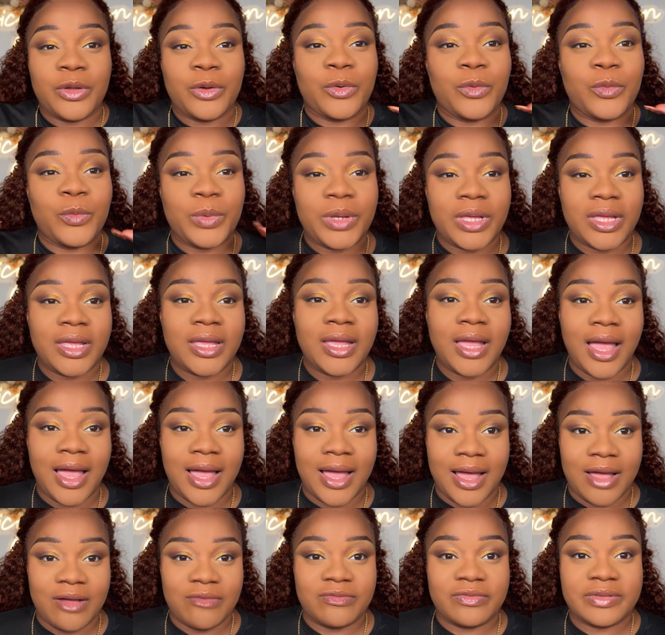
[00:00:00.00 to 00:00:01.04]
we
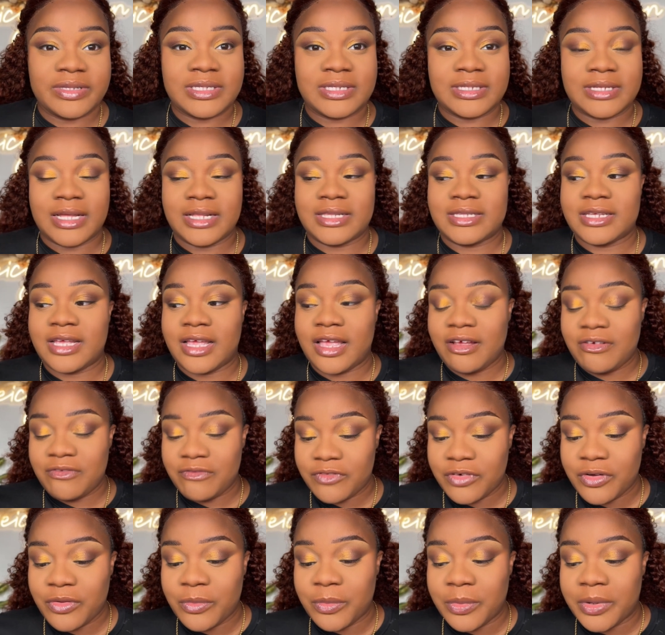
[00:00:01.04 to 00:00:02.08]
have set
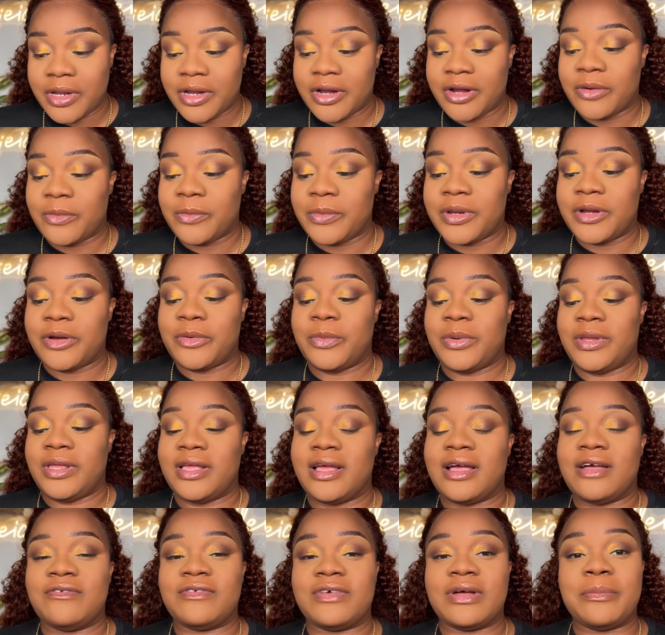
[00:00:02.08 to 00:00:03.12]
everywhere where we
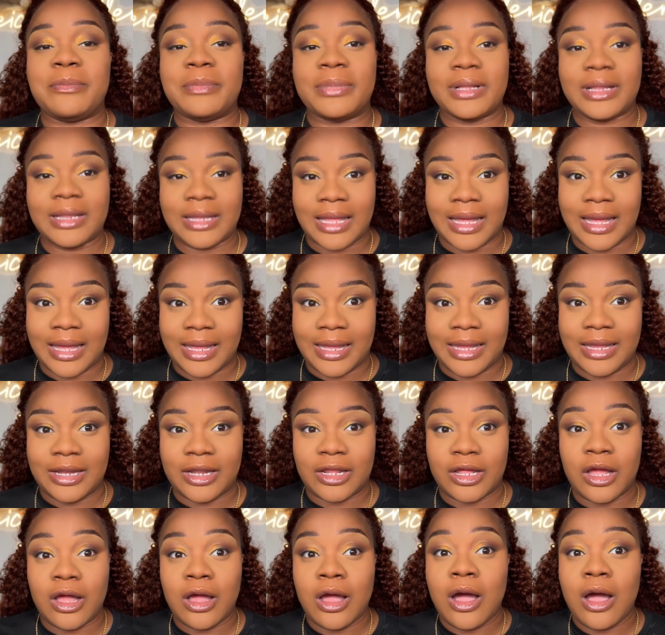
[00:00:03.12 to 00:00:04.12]
have applied